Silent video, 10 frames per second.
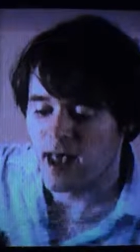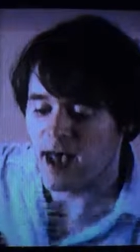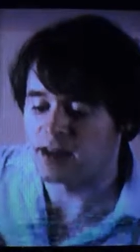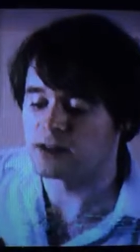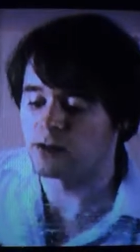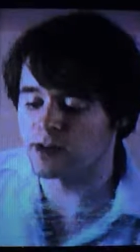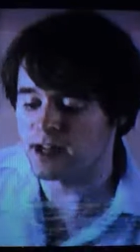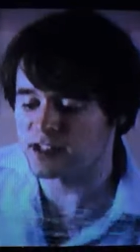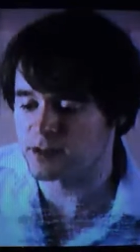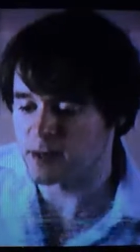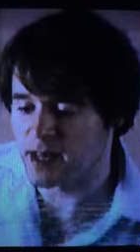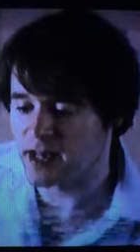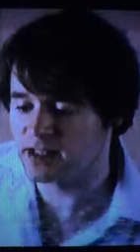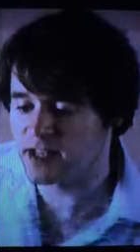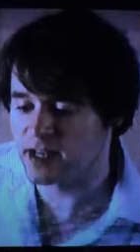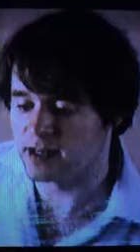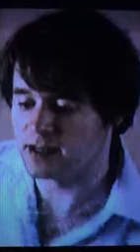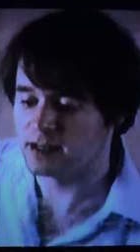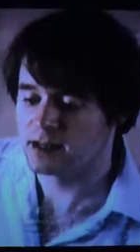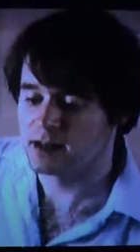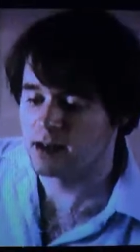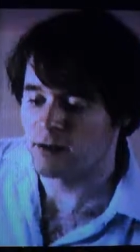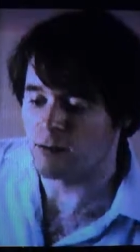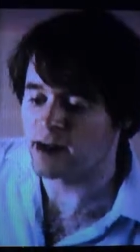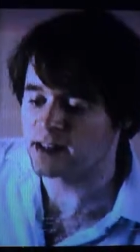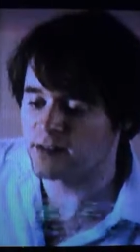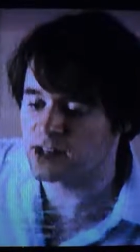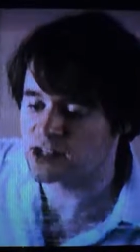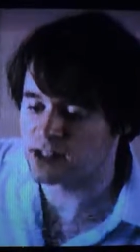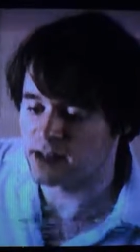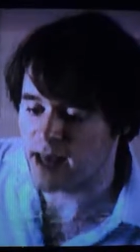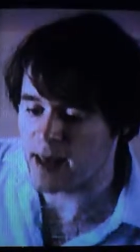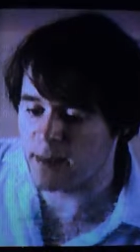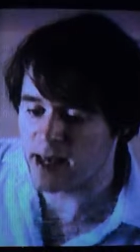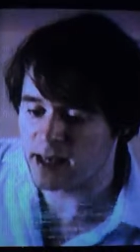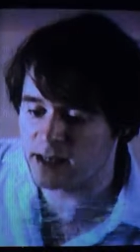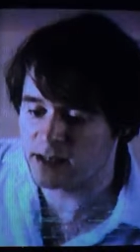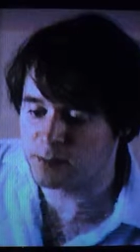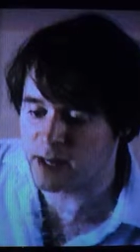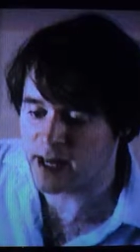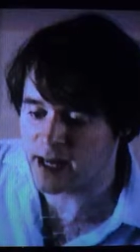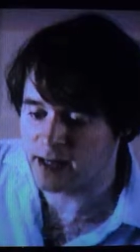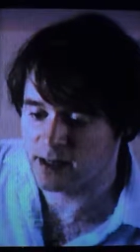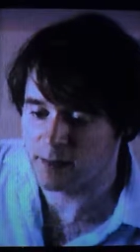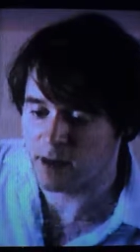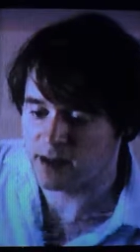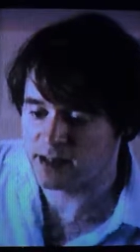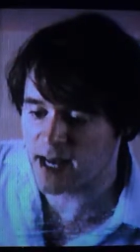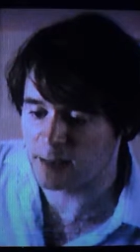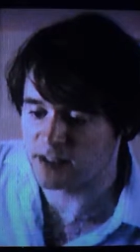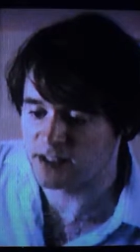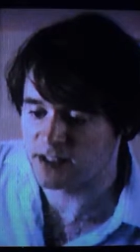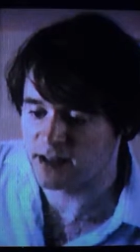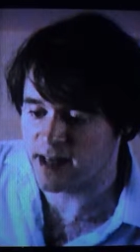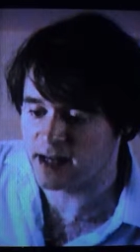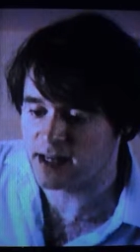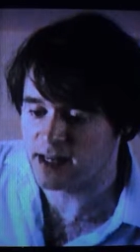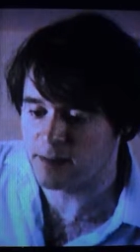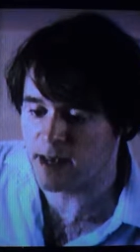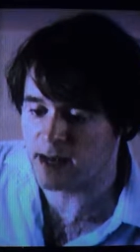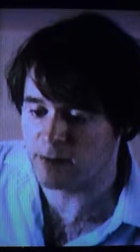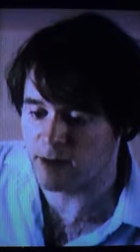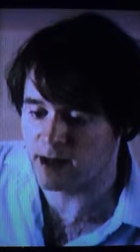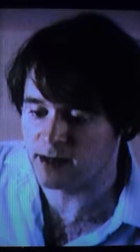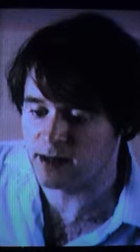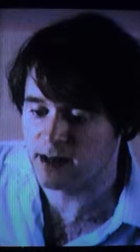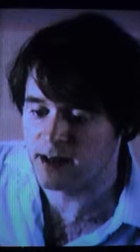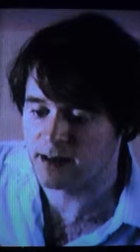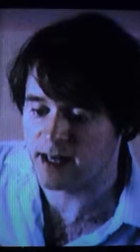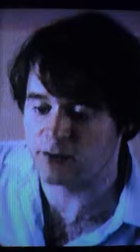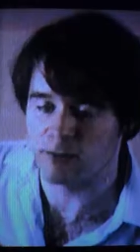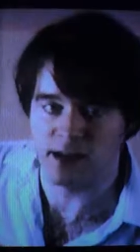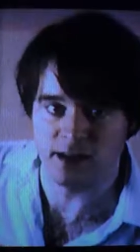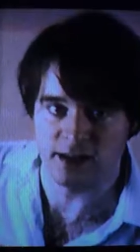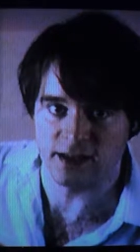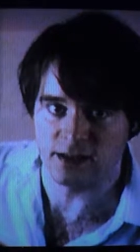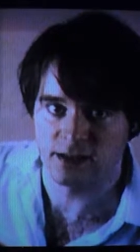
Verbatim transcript: And the Lord answered me and said, Write the vision, and make it plain upon tablets, that he may run that readeth it.